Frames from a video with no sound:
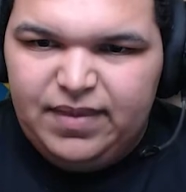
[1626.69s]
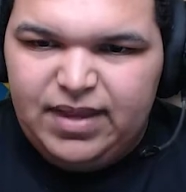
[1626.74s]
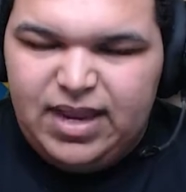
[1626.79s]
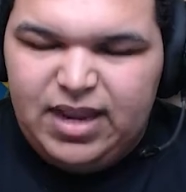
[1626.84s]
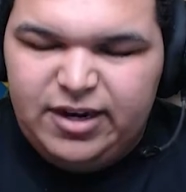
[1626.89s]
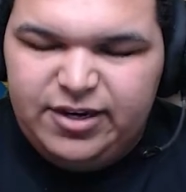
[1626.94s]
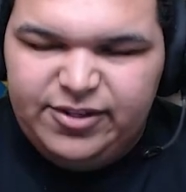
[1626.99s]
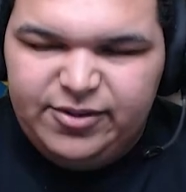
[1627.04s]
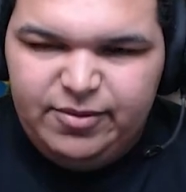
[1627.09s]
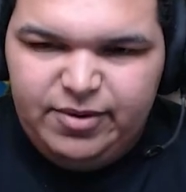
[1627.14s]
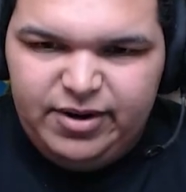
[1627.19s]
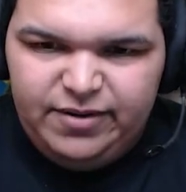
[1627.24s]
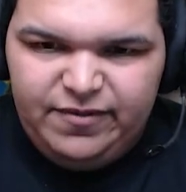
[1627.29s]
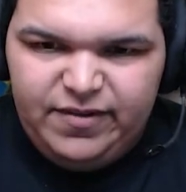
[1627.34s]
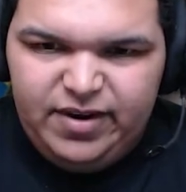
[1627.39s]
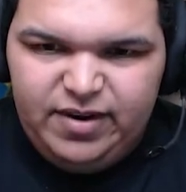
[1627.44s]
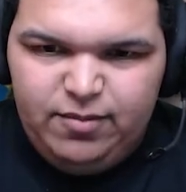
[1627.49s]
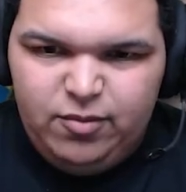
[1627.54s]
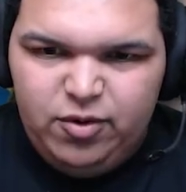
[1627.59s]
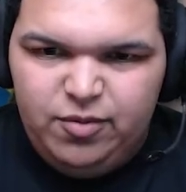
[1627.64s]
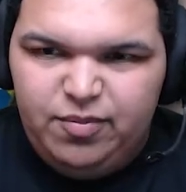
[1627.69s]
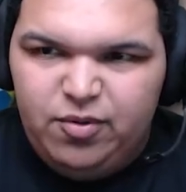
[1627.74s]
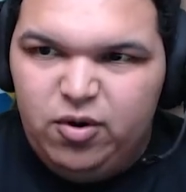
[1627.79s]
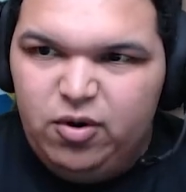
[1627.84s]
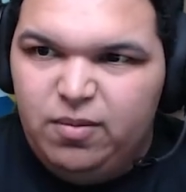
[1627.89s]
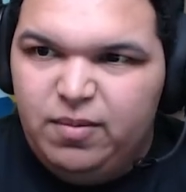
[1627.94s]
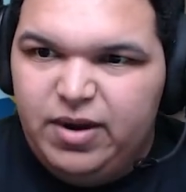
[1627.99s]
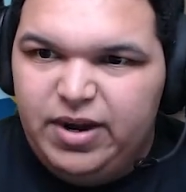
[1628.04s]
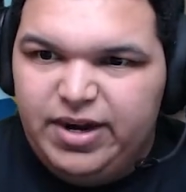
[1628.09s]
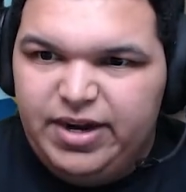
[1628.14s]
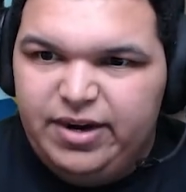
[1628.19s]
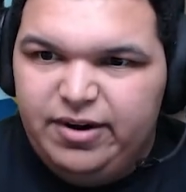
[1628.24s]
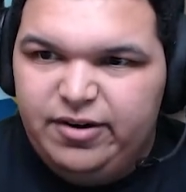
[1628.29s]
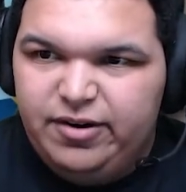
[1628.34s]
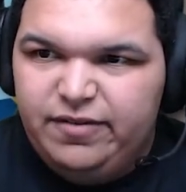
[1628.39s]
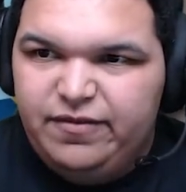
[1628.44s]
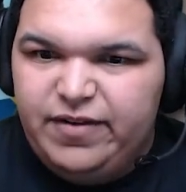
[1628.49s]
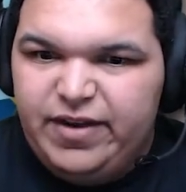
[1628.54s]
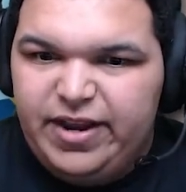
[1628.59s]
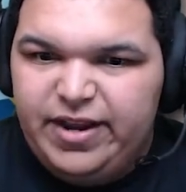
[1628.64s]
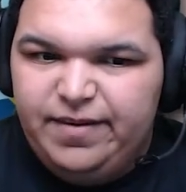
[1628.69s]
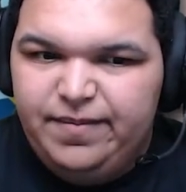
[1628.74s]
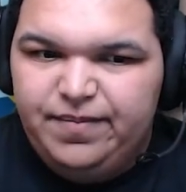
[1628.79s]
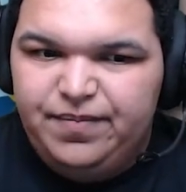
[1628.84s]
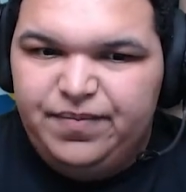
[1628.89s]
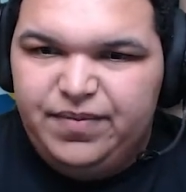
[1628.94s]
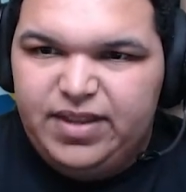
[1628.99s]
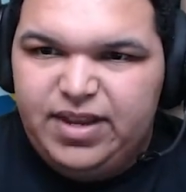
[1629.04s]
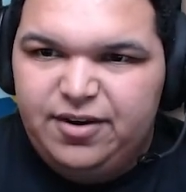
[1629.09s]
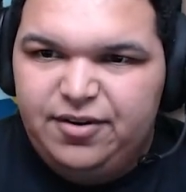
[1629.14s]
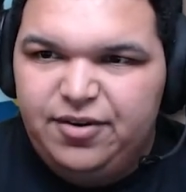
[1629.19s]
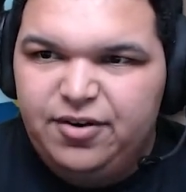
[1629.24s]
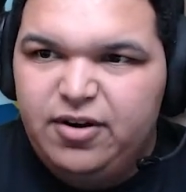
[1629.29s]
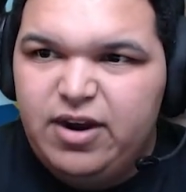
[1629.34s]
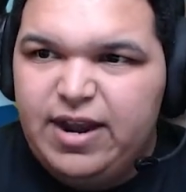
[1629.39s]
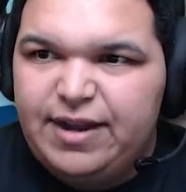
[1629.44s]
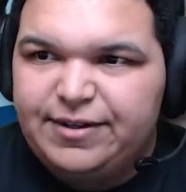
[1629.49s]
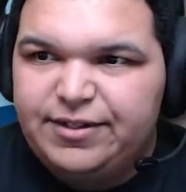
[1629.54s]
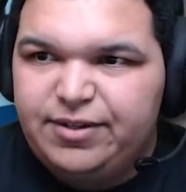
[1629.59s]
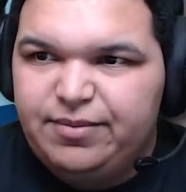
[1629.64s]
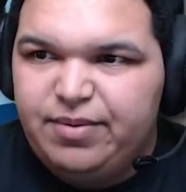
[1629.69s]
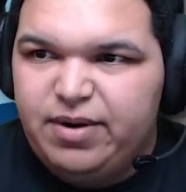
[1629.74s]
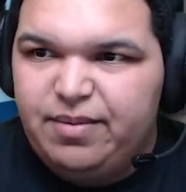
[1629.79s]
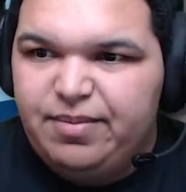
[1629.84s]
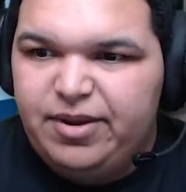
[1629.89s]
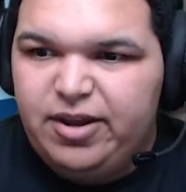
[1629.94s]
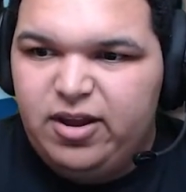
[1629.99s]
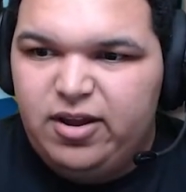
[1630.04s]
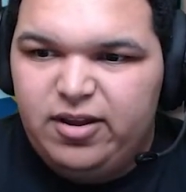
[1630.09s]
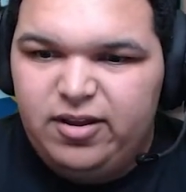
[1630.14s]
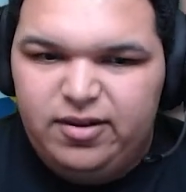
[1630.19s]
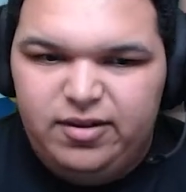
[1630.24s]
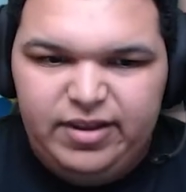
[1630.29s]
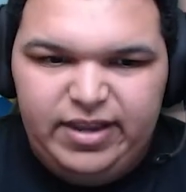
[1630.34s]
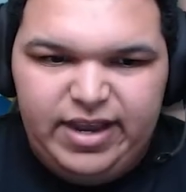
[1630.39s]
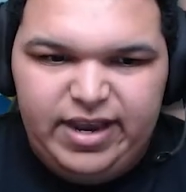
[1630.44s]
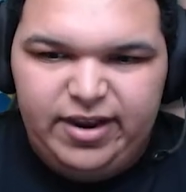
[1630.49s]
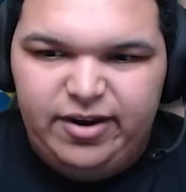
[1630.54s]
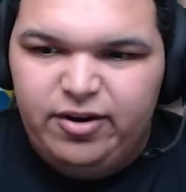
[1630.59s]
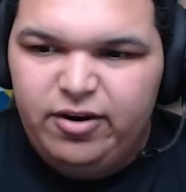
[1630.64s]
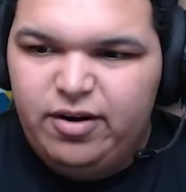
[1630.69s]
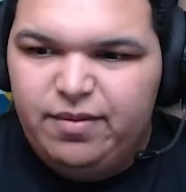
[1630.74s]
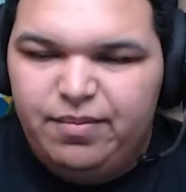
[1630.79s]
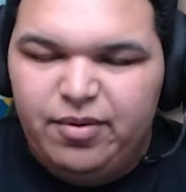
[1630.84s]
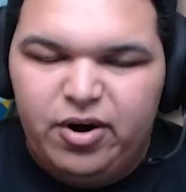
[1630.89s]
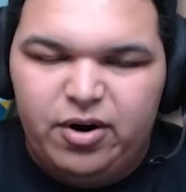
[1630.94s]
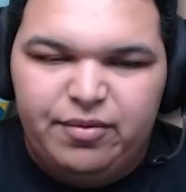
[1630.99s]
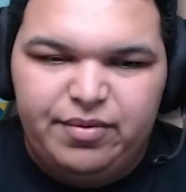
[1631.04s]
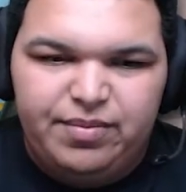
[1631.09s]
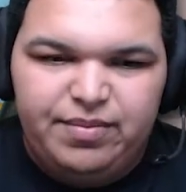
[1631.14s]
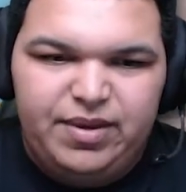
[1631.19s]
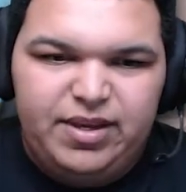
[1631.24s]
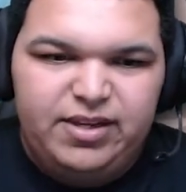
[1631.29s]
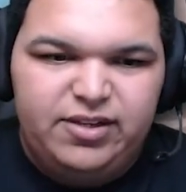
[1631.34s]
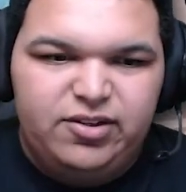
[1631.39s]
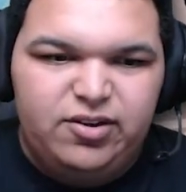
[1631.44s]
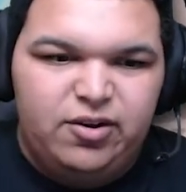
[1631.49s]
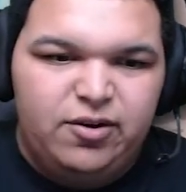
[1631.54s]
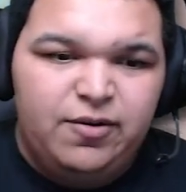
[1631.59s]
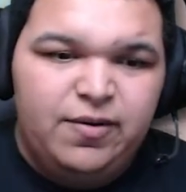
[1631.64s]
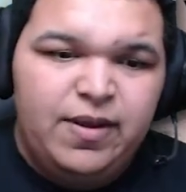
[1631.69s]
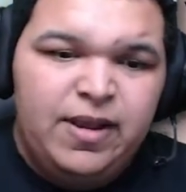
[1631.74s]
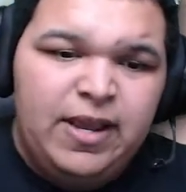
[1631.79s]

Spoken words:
I just want to find more Pokemon here to fight. Now, you're actually probably on... Yeah, you're on par with me, so...